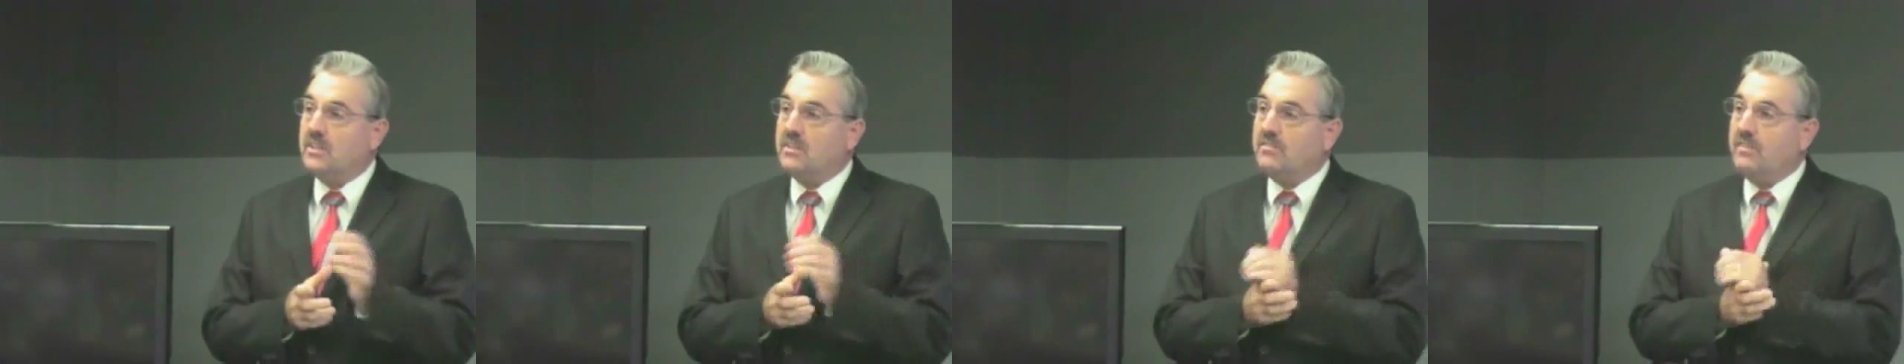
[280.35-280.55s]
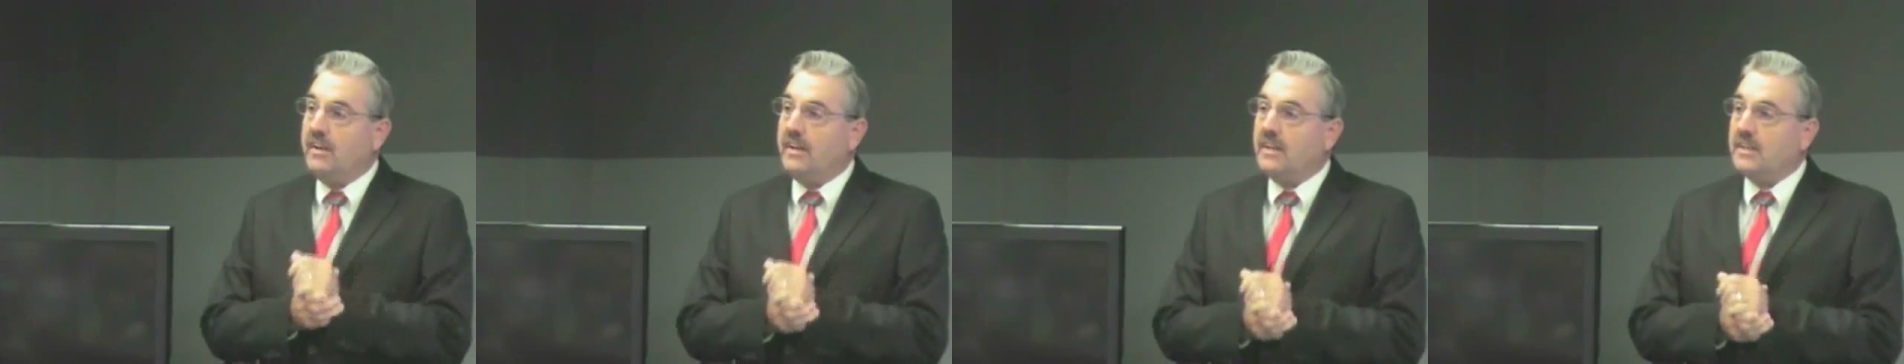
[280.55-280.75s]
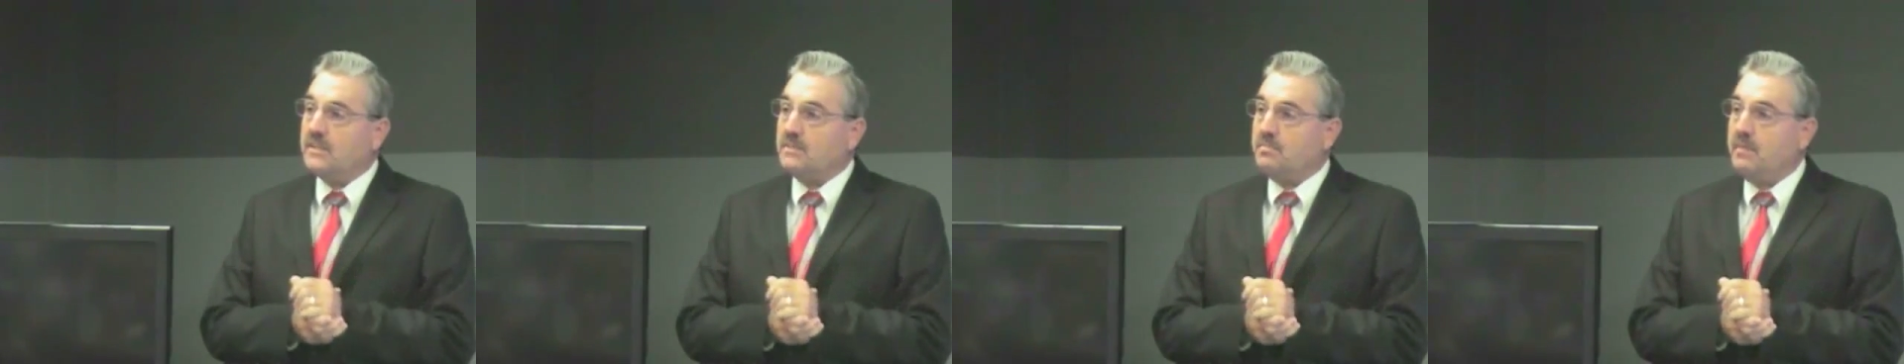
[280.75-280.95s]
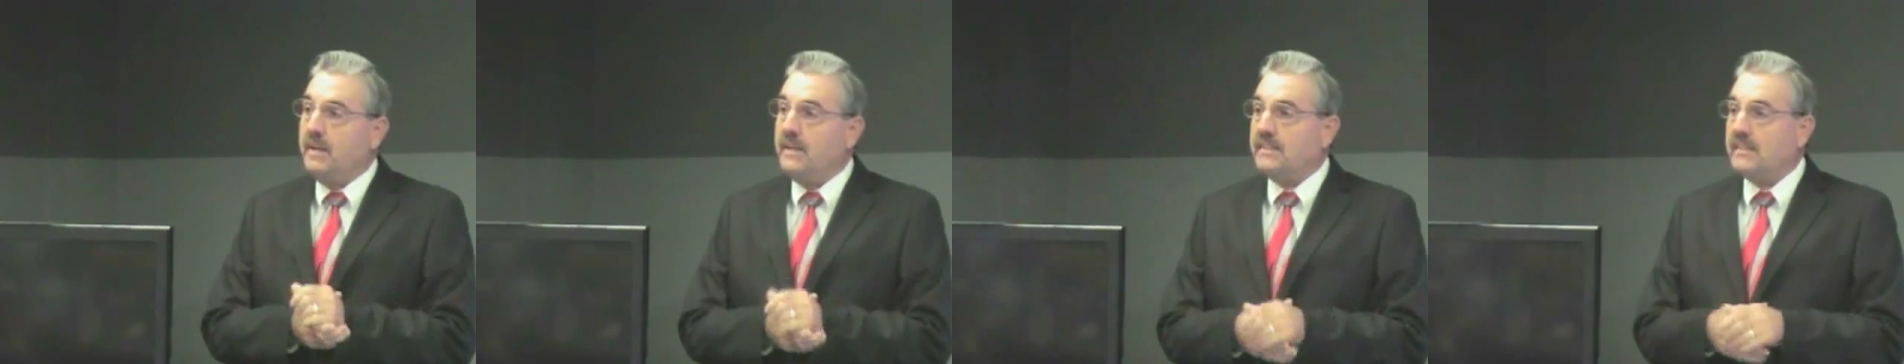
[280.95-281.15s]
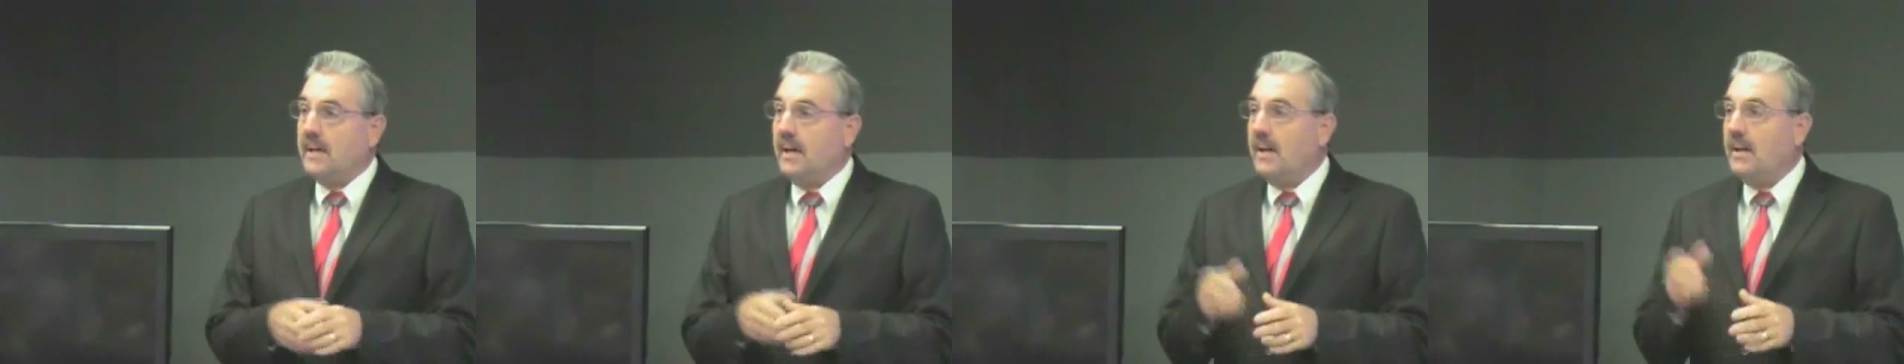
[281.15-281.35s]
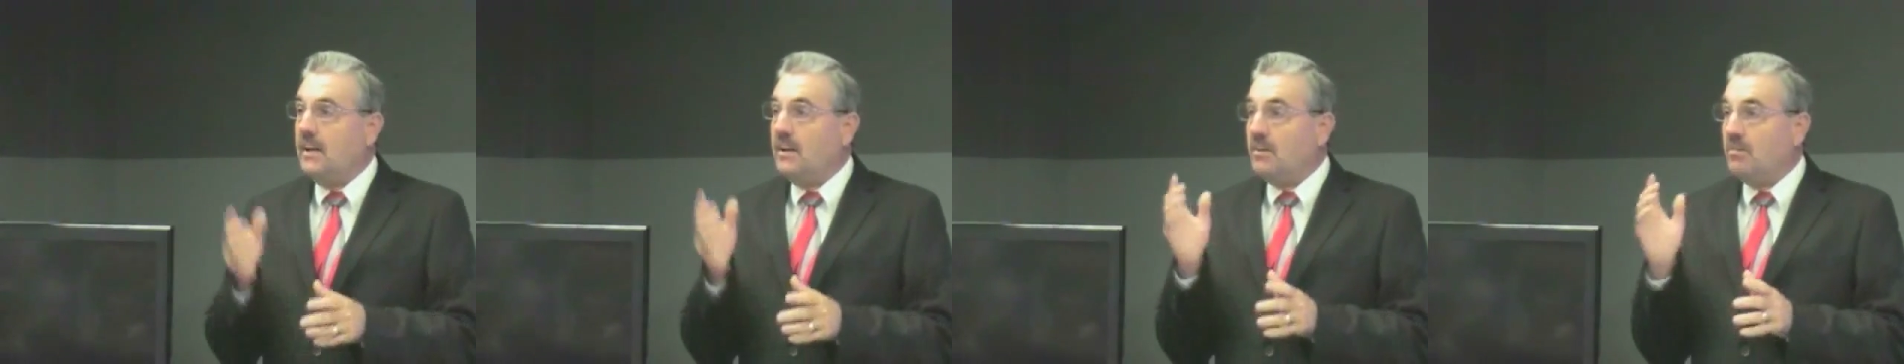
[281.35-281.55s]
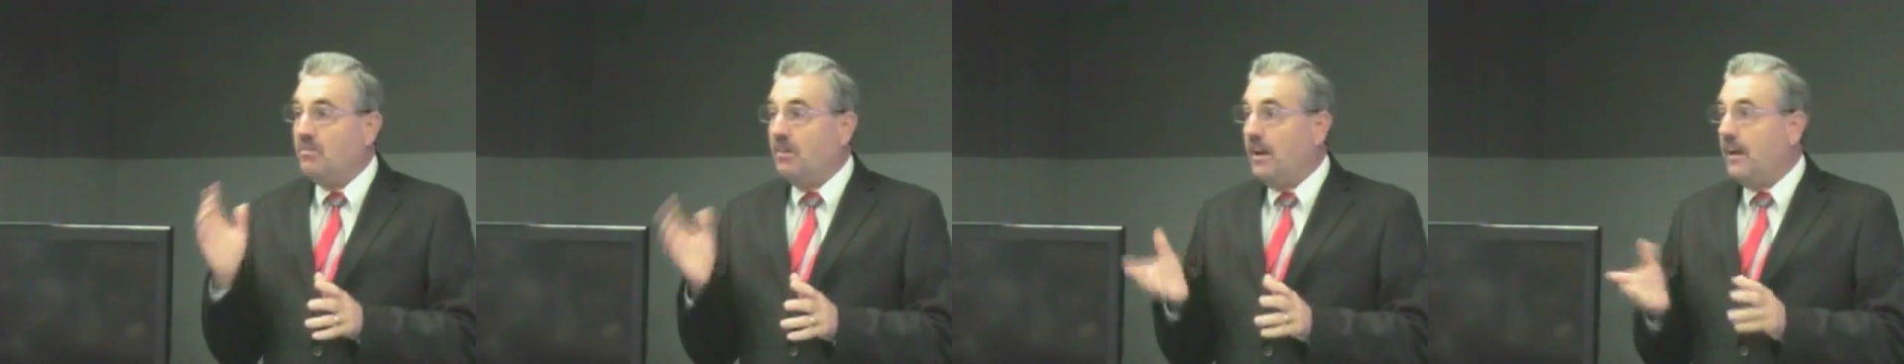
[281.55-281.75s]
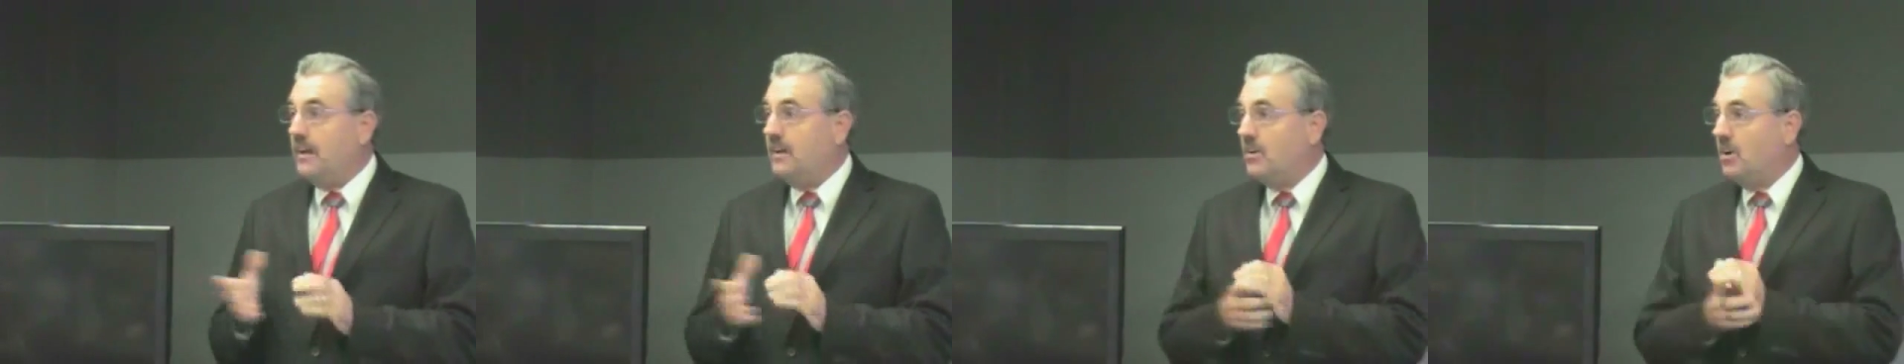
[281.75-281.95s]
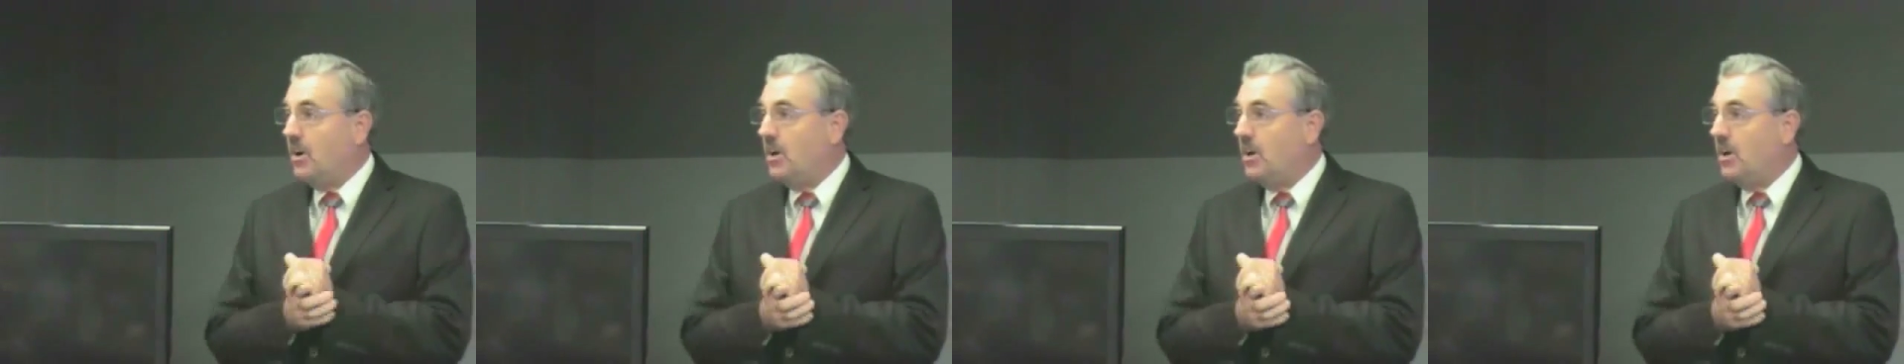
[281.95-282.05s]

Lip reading: your vacant space out of your red